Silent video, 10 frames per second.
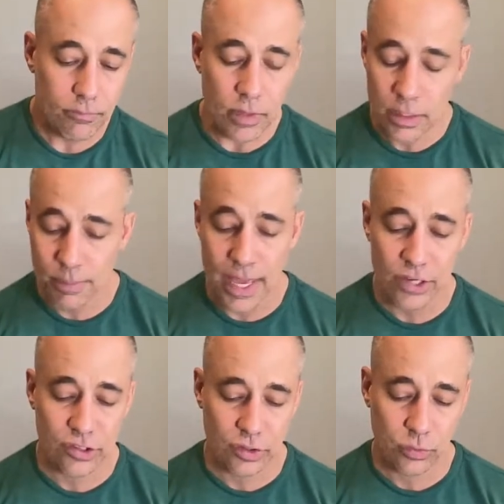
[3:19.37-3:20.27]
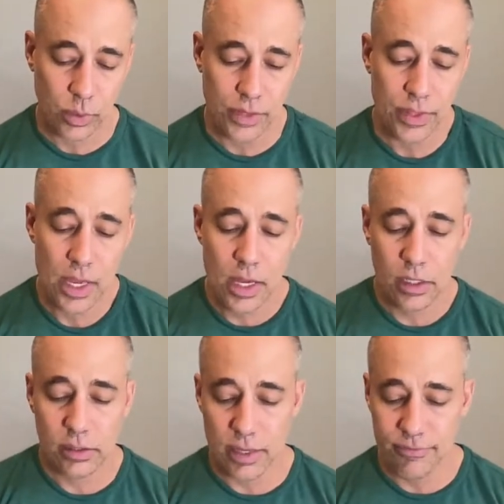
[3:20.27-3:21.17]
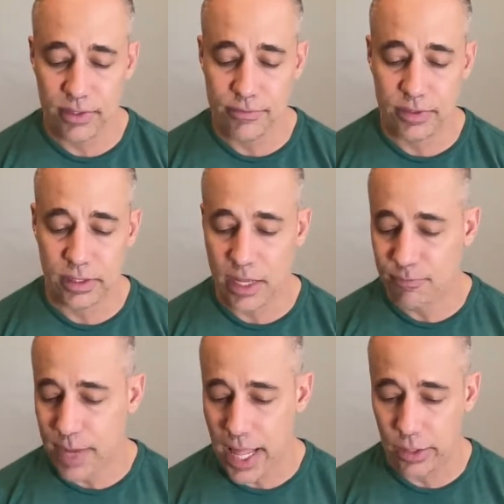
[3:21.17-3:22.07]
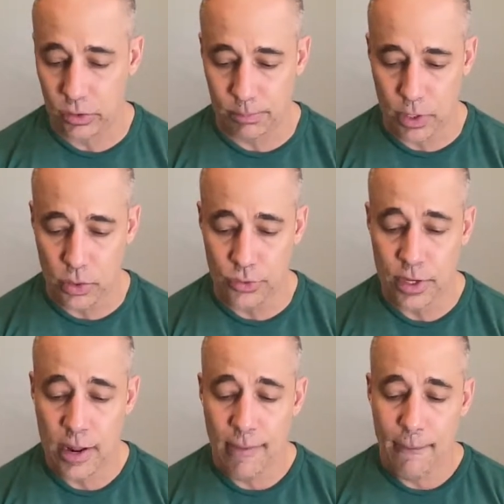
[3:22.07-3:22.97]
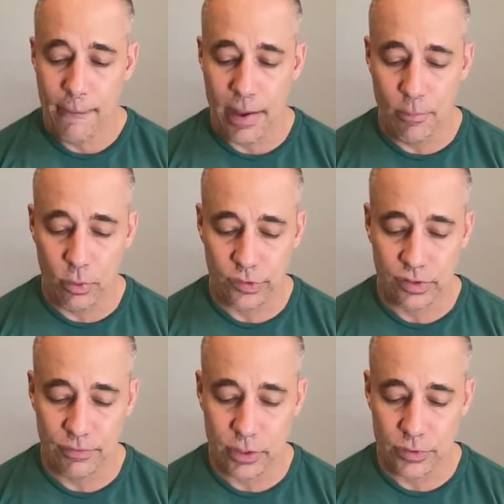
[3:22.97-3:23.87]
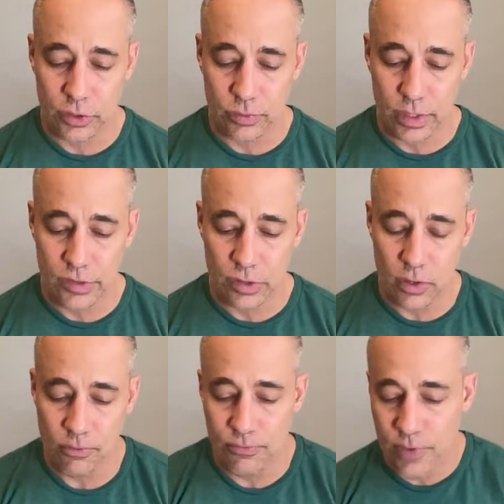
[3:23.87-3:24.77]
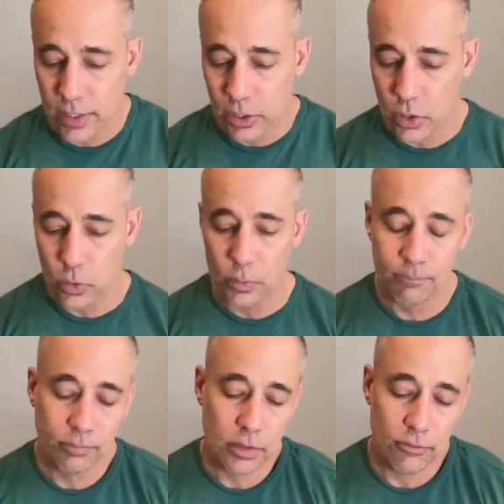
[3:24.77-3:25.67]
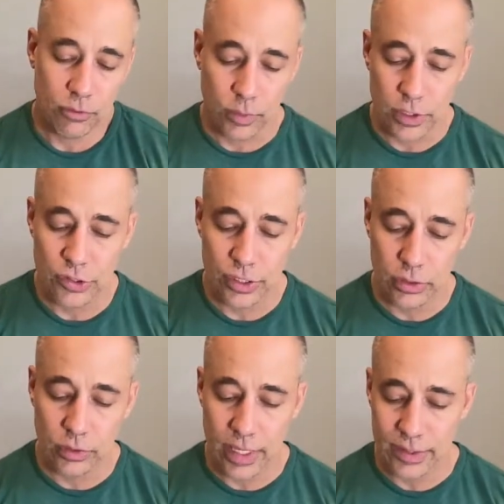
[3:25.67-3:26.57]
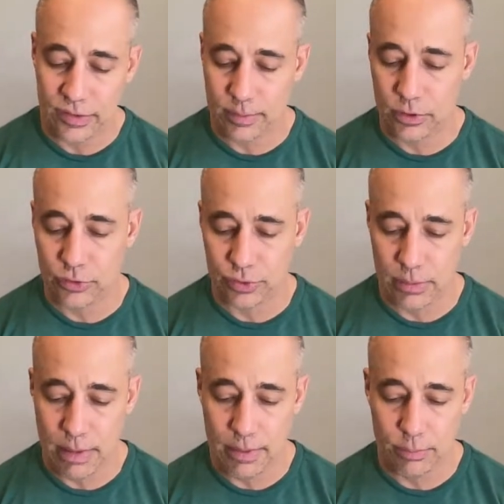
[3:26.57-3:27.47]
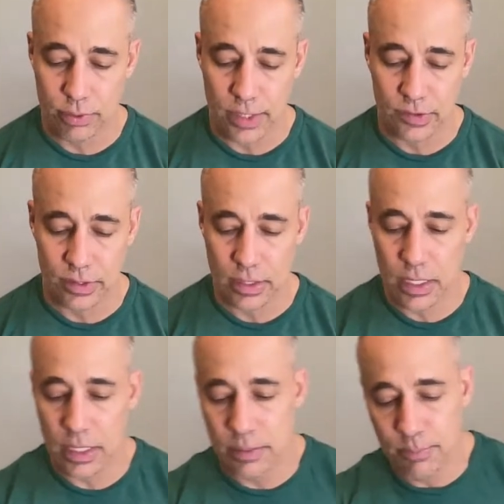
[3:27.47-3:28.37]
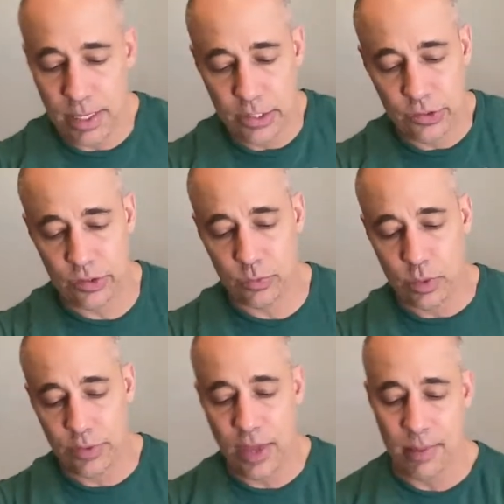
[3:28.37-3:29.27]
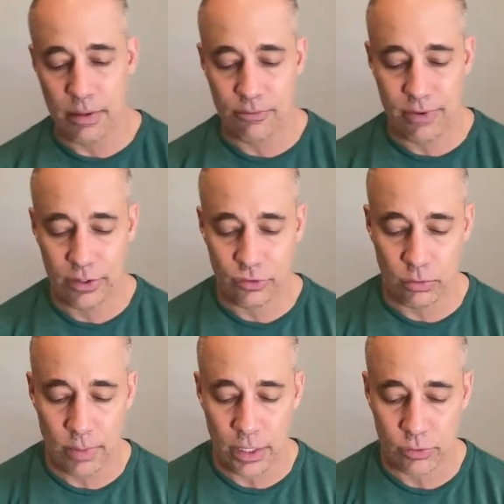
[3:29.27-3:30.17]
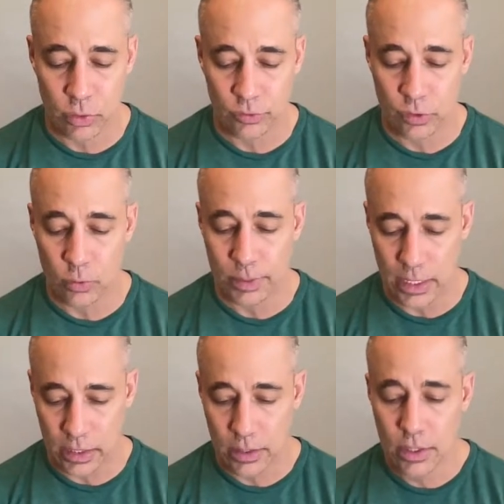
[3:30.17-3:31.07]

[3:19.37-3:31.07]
and patients with cleft lip, cleft palate, or both, and more severe degrees of velopharyngeal asymmetry may be present in patients with hemifacial microsomia.